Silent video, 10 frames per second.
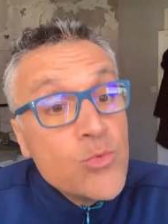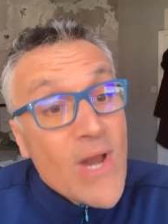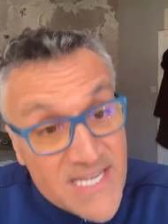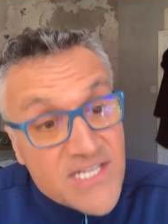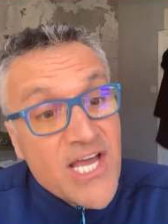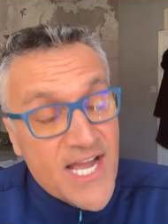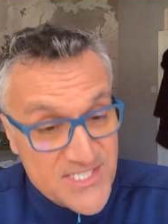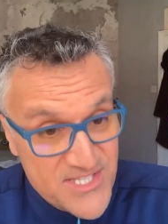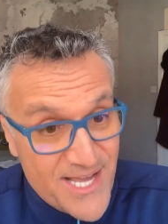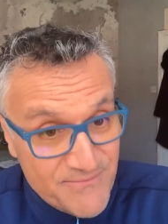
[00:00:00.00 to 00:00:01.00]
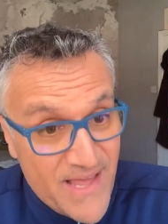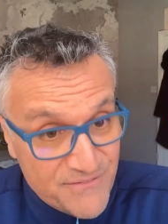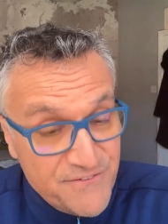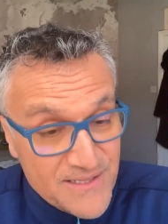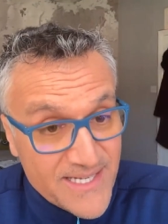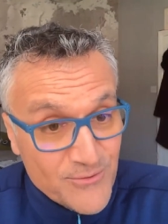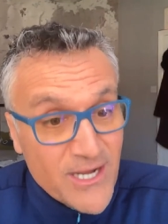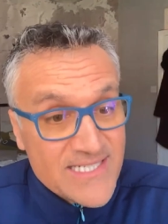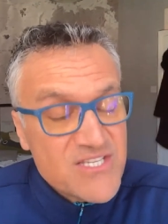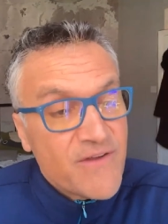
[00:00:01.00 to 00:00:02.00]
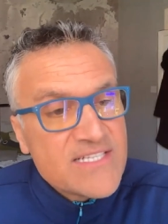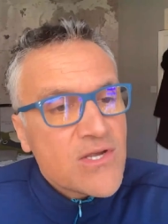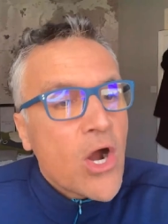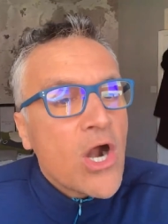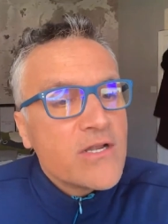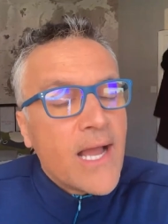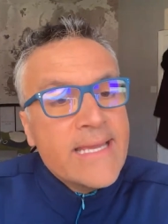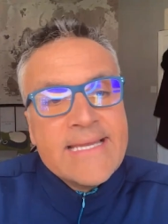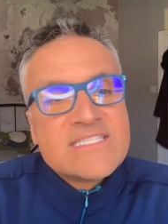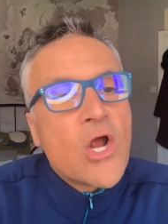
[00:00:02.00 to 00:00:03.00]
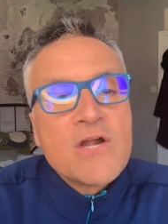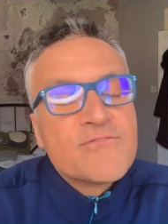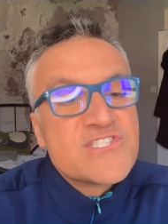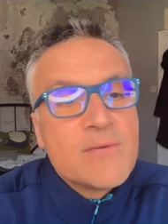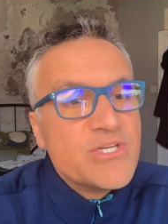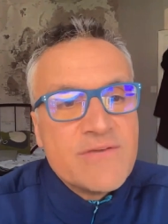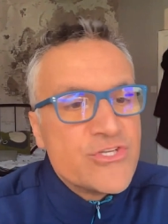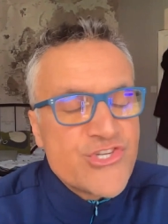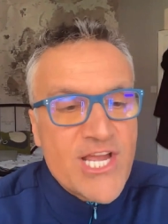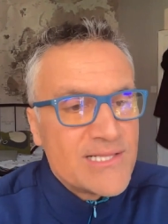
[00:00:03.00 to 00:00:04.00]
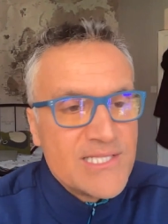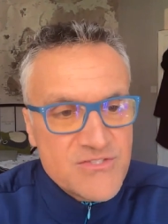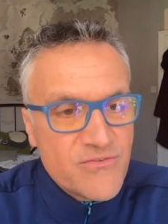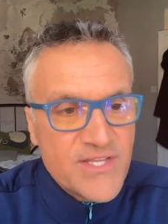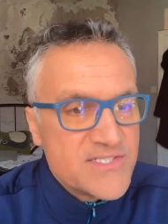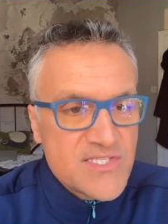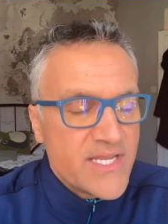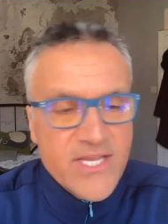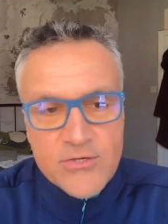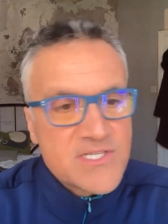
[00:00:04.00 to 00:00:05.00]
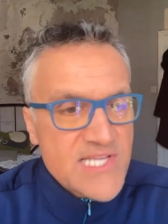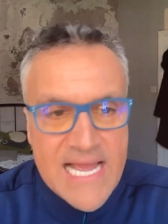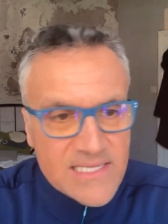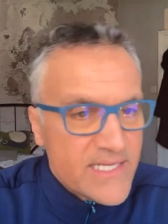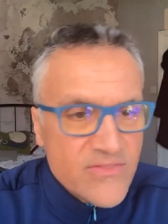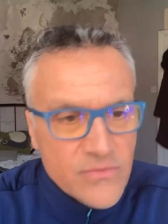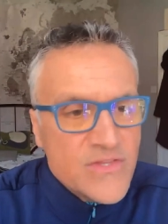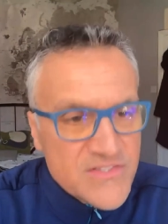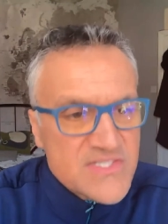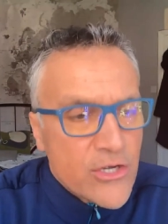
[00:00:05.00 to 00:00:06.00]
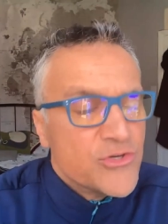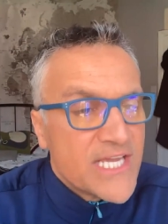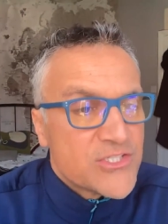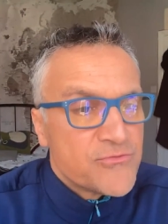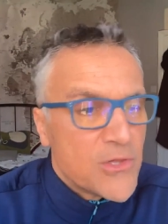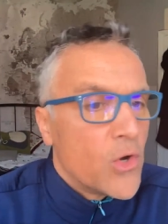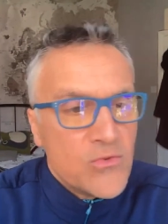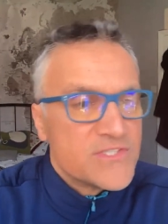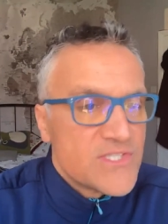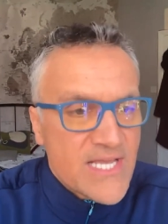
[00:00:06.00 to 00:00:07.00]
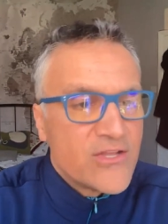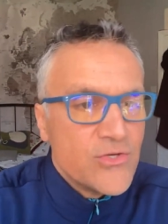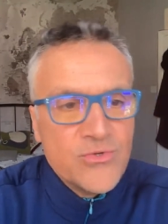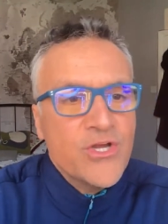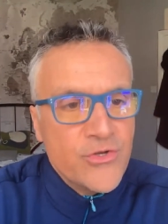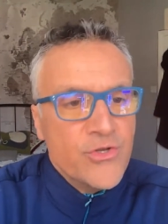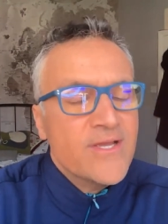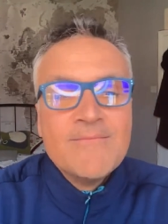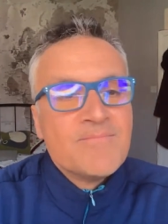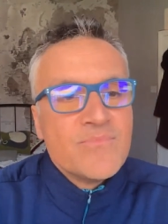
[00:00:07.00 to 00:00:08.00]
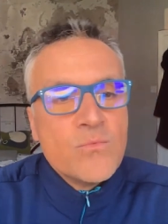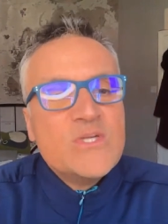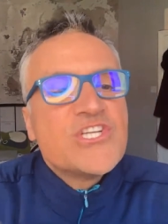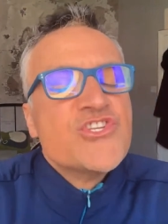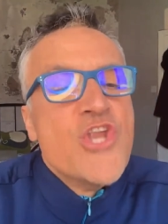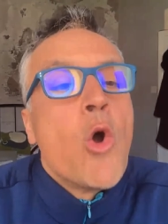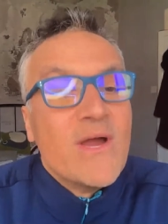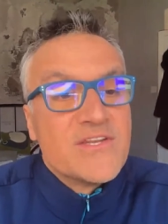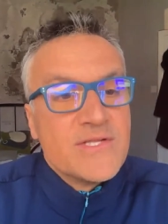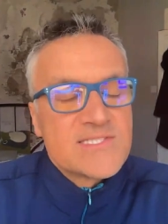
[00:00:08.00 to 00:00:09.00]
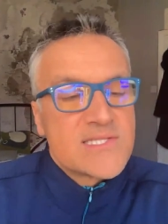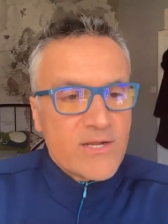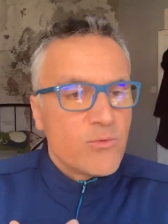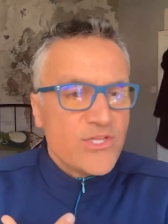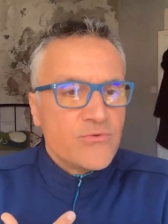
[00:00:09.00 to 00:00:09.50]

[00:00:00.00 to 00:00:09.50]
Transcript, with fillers: you recognize that that feeling, right? It's a, it's a hard it's hard for someone to give you a checklist of things. Say here exactly this is how you get to flow. This is how you. We just know it. It's like when